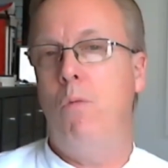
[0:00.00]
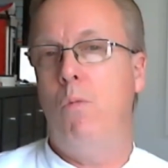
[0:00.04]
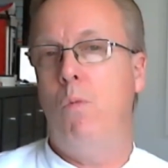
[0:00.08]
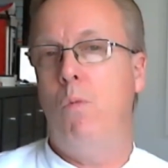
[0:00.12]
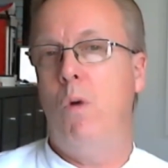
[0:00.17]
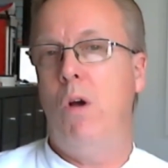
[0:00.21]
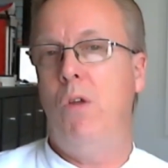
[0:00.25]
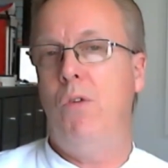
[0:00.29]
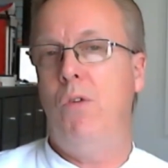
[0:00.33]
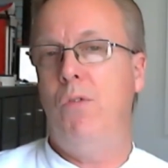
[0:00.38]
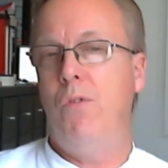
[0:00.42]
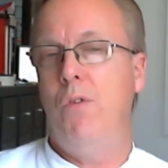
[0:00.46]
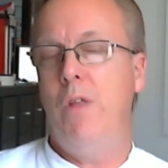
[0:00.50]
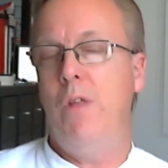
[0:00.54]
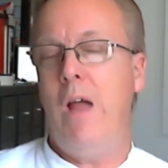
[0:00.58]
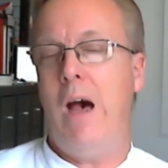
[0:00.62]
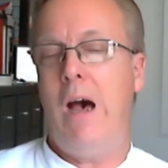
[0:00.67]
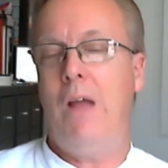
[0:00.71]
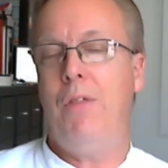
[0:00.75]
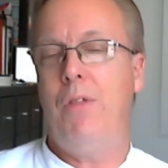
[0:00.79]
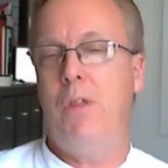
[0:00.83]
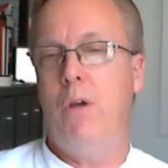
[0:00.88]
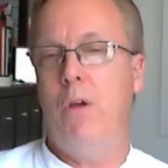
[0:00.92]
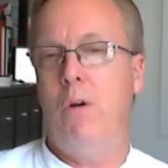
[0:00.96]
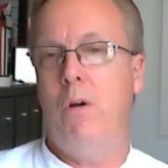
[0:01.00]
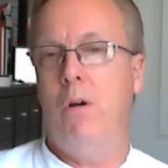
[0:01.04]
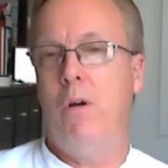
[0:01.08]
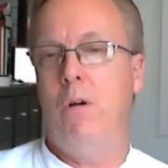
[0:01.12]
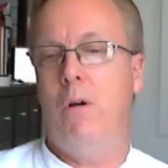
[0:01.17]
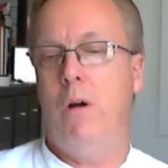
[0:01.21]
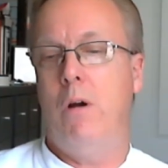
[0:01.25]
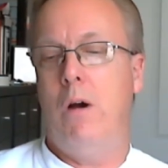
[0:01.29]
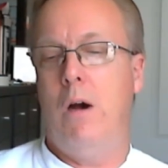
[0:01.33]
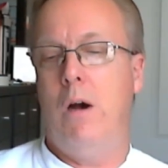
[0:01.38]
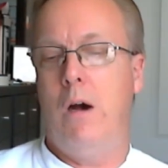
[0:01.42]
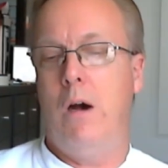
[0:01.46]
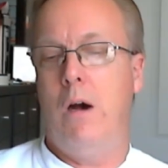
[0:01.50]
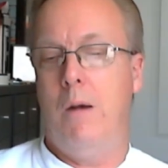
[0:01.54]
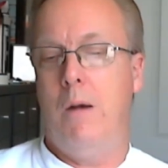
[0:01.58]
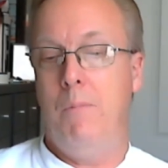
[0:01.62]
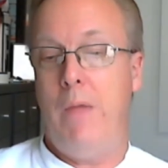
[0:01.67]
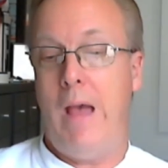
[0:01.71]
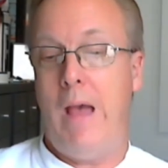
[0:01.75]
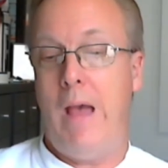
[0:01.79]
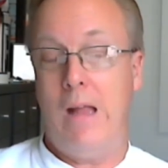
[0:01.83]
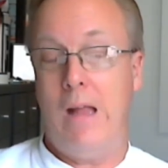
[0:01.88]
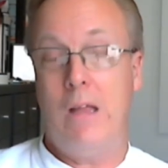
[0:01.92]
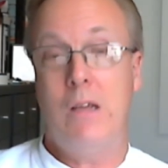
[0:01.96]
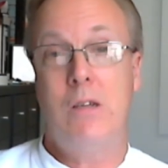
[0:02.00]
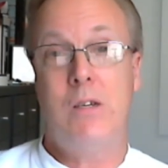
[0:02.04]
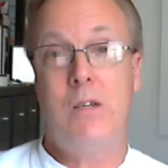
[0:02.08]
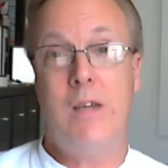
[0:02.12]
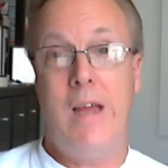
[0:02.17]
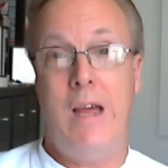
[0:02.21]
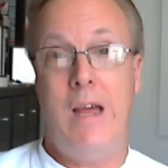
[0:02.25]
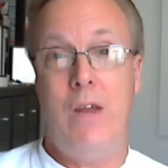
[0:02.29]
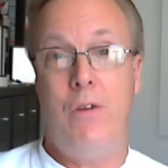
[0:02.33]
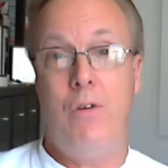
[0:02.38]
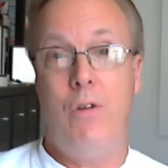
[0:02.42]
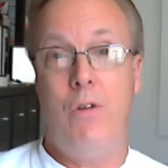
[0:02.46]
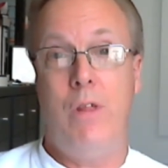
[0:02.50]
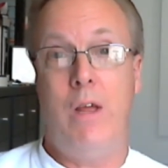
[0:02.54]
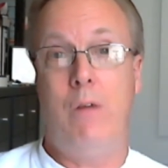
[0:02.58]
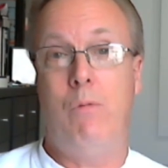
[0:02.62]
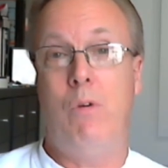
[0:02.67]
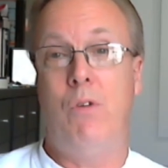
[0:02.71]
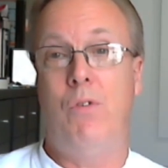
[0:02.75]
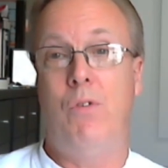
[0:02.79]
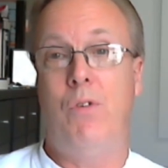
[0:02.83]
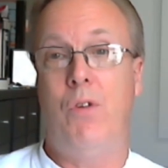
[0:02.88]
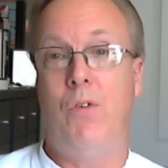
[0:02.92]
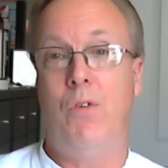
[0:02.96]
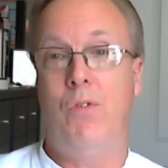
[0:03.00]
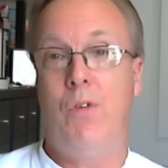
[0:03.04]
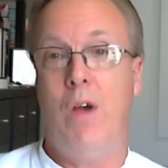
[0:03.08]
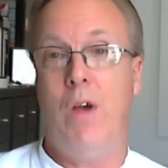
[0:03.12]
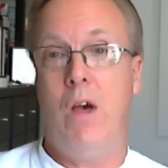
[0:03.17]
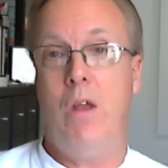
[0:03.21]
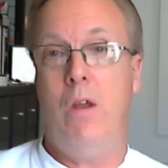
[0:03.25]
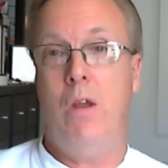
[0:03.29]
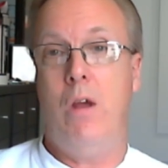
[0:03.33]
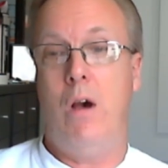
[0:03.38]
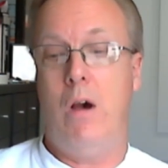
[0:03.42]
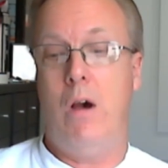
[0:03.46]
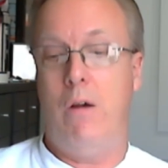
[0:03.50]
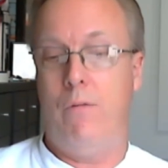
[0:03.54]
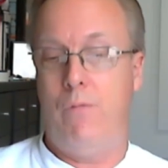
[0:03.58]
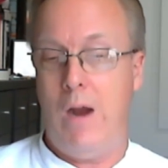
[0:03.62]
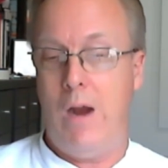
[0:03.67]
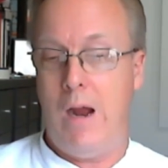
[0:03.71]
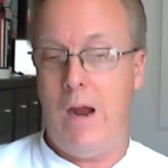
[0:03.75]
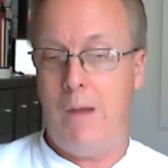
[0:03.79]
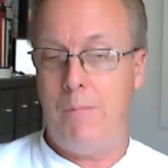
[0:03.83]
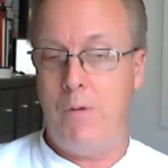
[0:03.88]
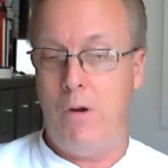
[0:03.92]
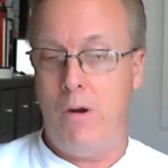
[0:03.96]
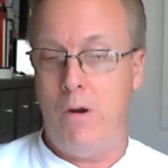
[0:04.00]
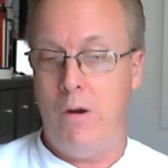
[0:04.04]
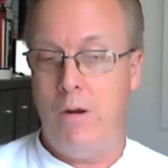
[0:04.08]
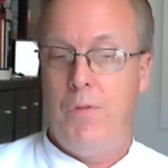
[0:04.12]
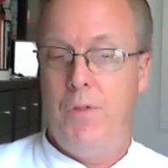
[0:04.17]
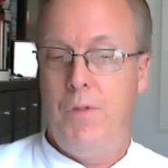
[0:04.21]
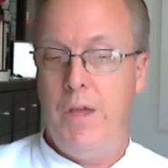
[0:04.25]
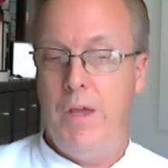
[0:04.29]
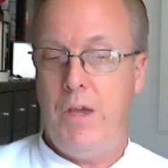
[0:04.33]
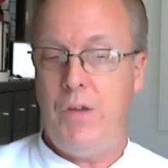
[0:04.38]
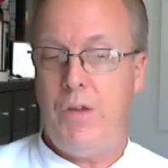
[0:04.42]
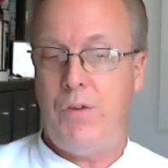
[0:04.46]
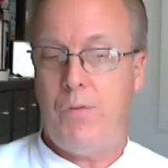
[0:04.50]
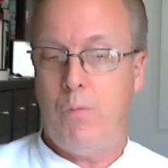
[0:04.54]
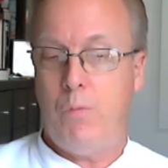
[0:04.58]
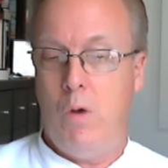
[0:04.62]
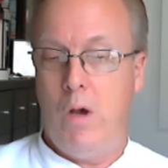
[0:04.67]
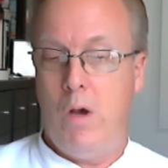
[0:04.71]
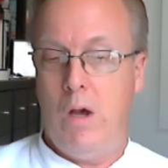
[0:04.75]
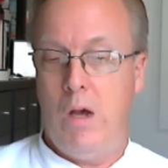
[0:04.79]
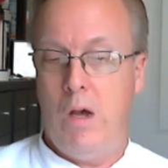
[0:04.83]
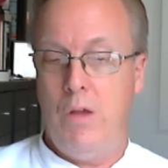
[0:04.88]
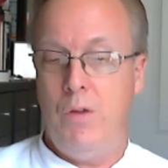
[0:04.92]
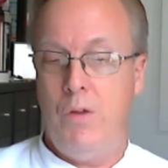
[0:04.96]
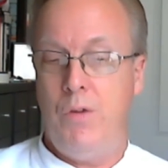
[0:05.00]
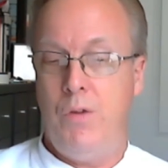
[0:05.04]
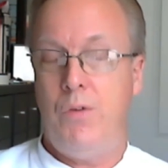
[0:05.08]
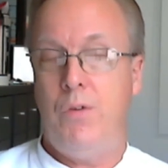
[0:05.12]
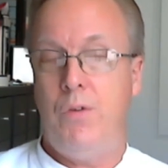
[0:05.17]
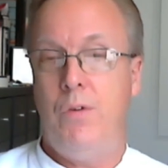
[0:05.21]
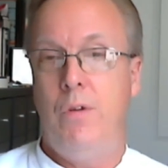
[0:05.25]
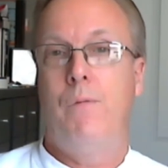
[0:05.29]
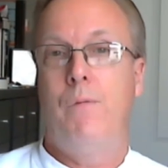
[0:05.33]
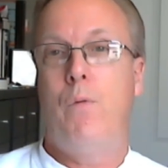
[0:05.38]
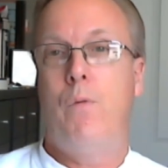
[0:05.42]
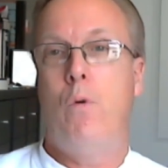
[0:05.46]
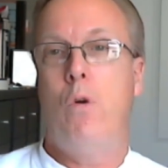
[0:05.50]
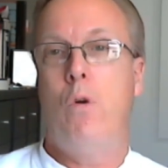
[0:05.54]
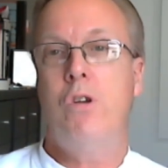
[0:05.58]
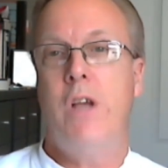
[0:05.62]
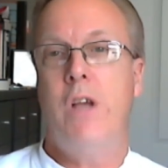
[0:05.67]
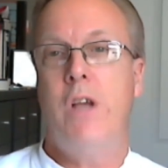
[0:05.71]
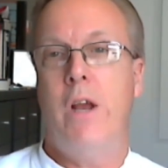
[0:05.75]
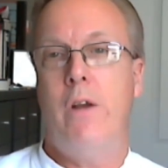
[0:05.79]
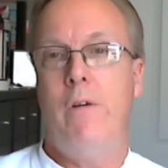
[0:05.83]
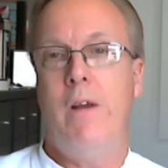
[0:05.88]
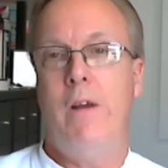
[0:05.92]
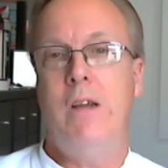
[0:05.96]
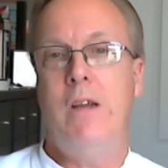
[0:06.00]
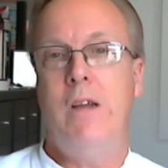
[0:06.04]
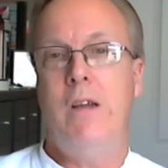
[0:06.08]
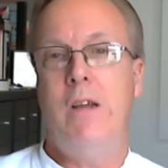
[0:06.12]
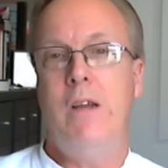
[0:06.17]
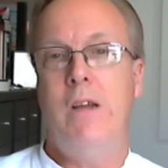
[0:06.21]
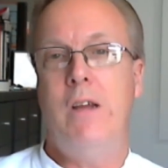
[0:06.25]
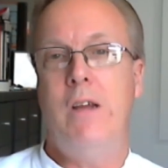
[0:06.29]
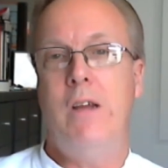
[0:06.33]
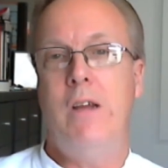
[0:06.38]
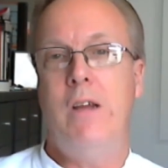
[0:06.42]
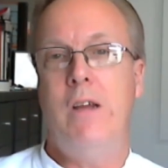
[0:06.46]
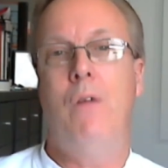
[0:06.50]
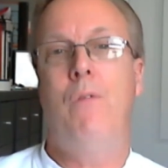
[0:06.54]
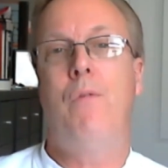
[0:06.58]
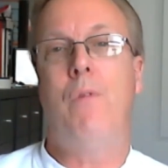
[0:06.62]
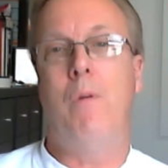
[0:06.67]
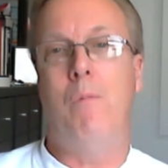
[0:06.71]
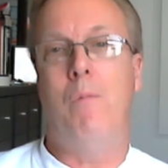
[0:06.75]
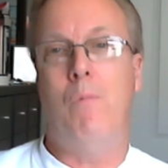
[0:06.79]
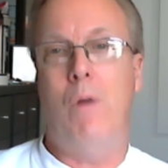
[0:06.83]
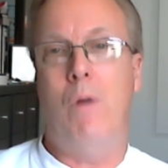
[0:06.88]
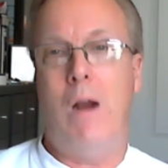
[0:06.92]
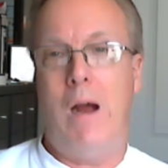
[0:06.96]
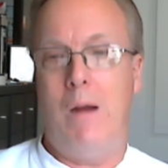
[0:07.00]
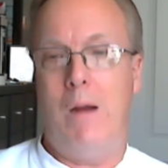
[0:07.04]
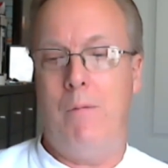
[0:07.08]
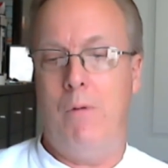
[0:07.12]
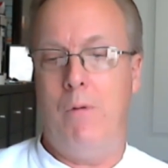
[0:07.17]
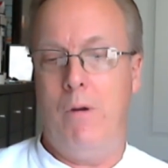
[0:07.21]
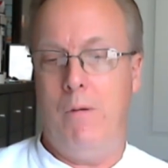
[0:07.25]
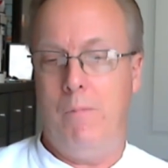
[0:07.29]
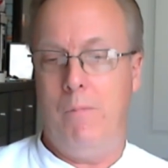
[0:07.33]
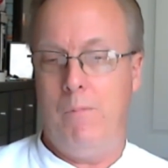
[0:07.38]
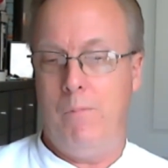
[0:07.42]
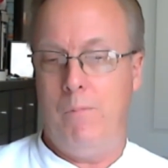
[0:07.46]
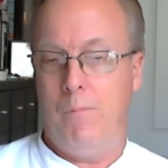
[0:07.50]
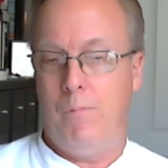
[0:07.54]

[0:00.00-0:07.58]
was not the Alexander that was the son of Robert. This was 4 generations down from Robert.